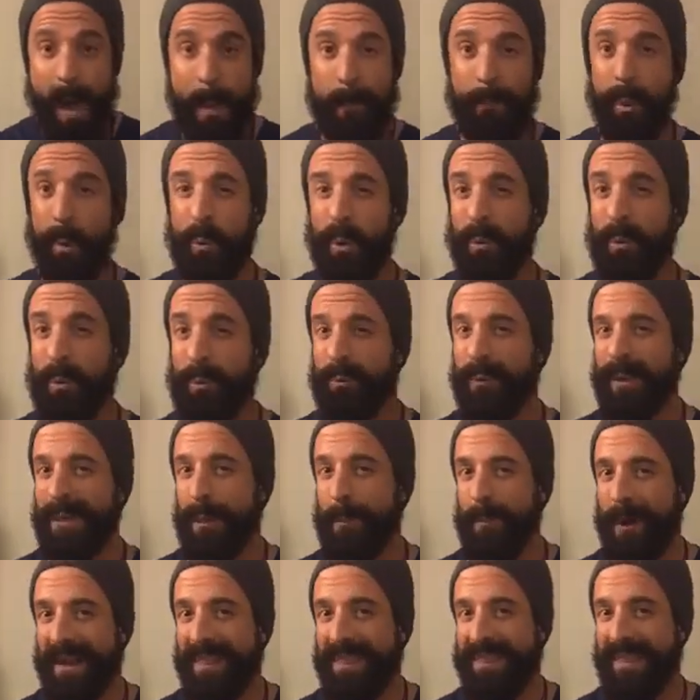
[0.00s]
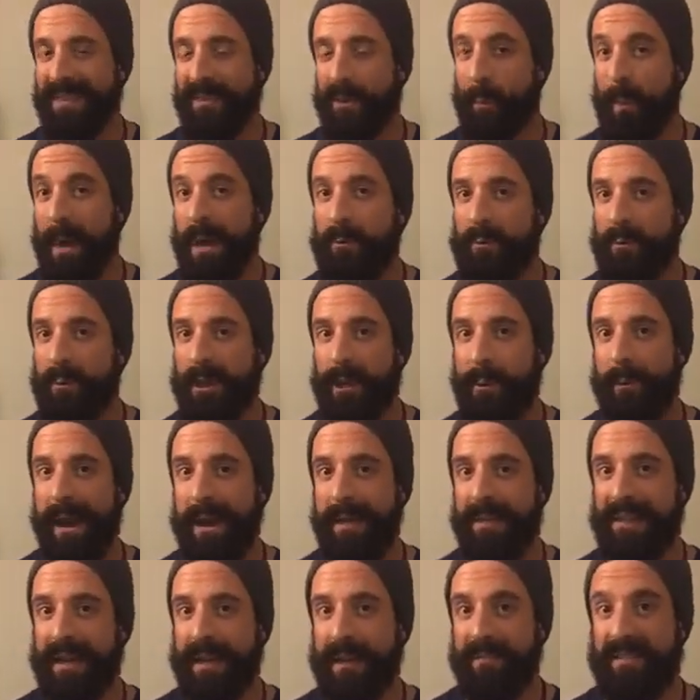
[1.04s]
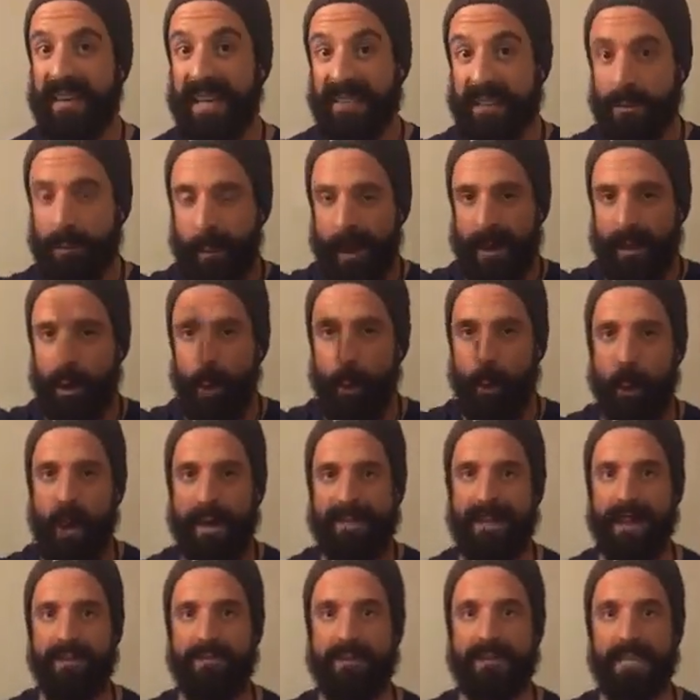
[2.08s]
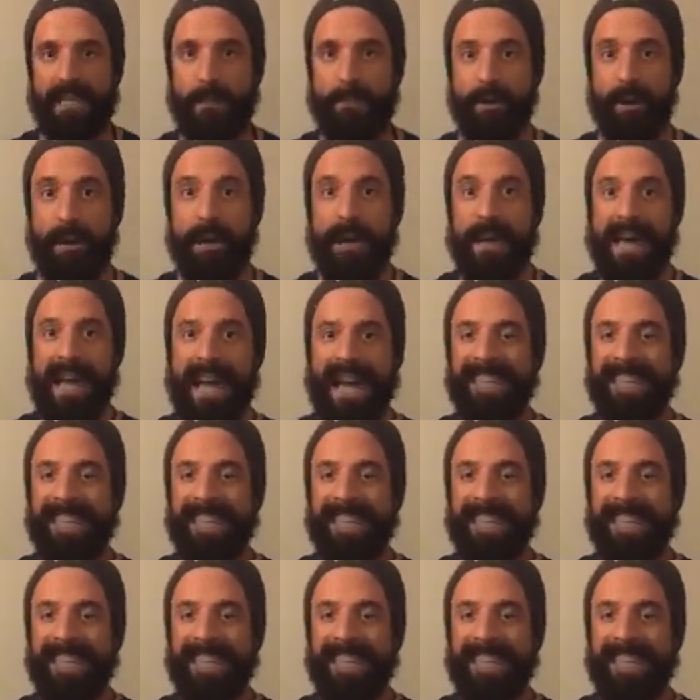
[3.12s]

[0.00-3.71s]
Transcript: But what we really want to the way we really want to think of things is we want to go one level deeper.